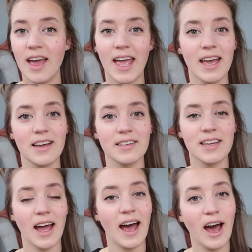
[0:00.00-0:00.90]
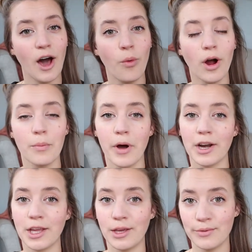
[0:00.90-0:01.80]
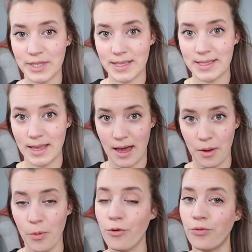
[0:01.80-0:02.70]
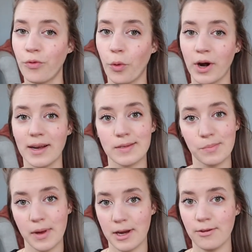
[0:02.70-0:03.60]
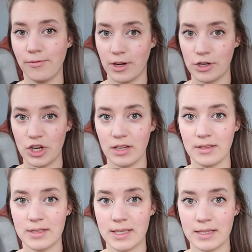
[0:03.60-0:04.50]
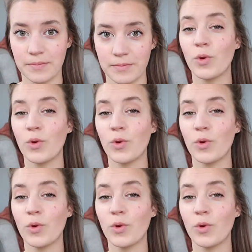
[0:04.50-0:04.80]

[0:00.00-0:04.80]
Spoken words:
and how our body uses them for its many functions.